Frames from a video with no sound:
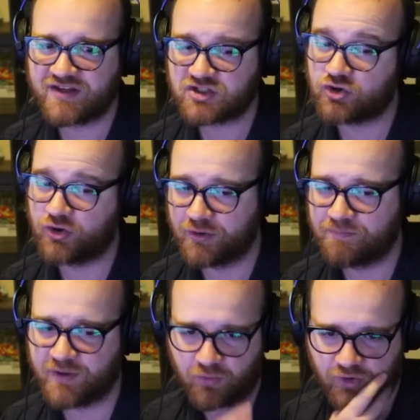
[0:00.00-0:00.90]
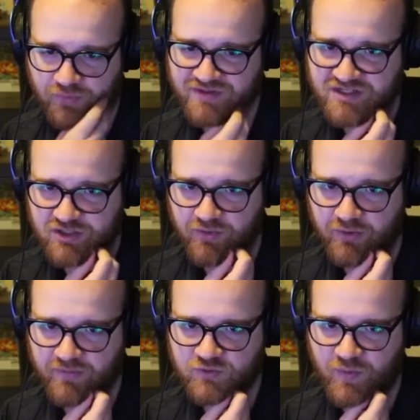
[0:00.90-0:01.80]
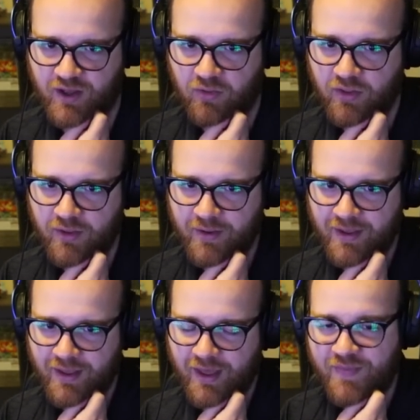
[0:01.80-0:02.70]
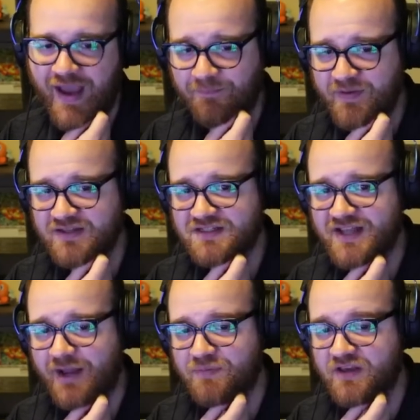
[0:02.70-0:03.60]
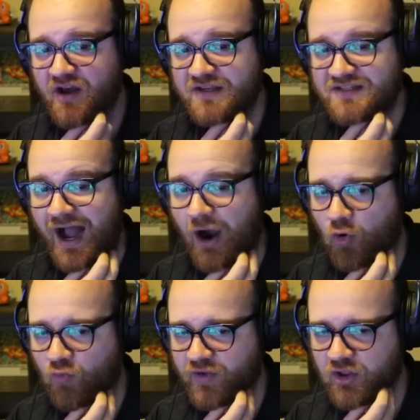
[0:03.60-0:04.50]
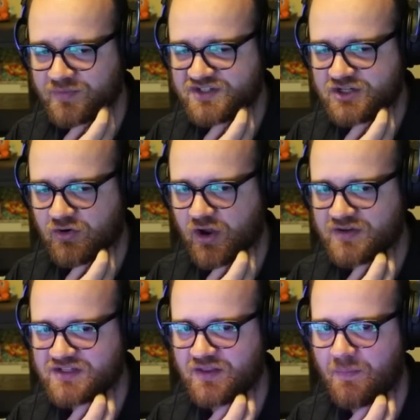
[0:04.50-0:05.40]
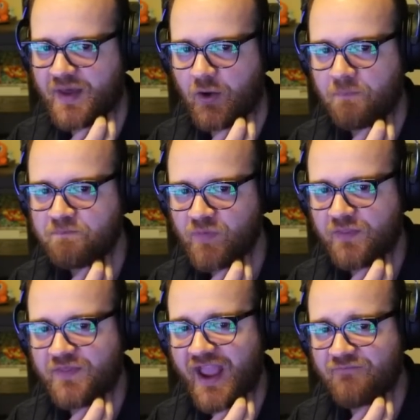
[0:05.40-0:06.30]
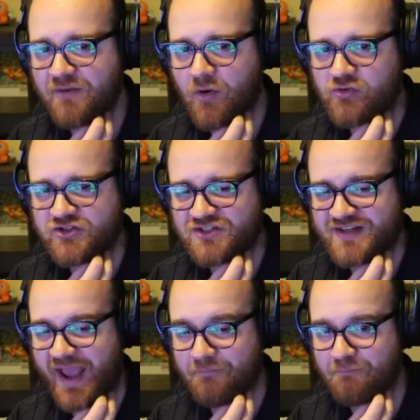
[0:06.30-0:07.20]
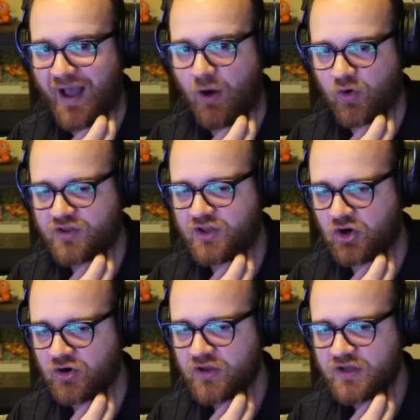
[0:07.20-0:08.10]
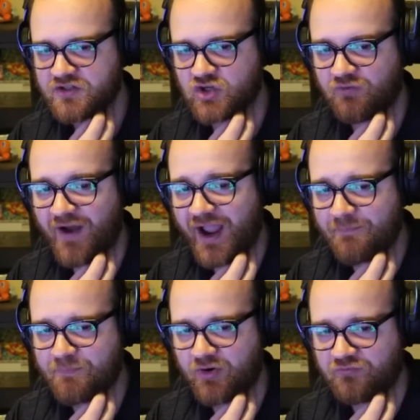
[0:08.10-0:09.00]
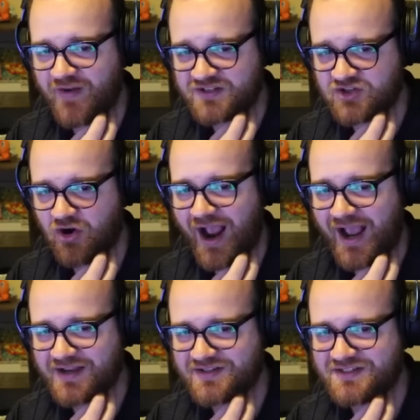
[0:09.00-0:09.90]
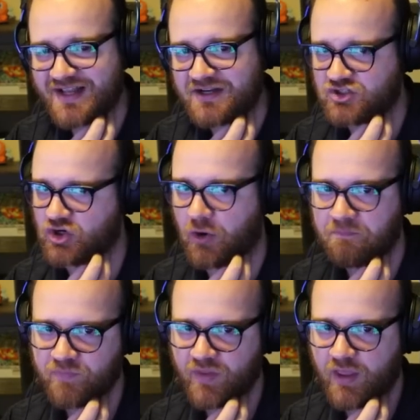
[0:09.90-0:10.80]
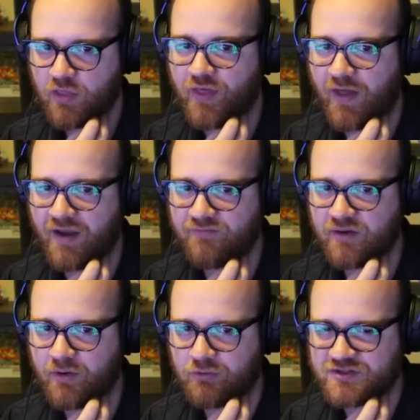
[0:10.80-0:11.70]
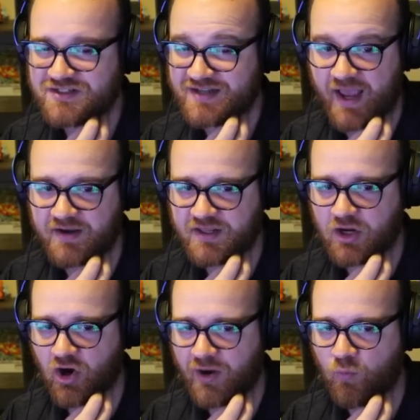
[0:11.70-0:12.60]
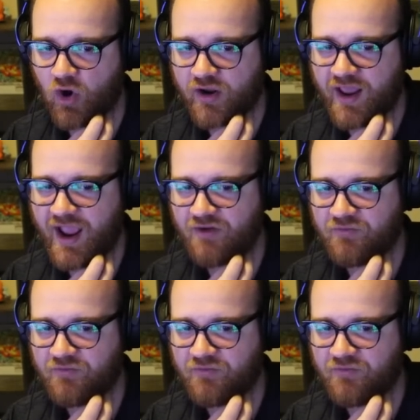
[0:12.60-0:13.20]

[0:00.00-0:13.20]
could be a real Mysterio as well. That being said, because our real Mysterio is in the middle, they have at most 10 power here. So if I Professor X center, they'll have at most 10 here, and we're gonna have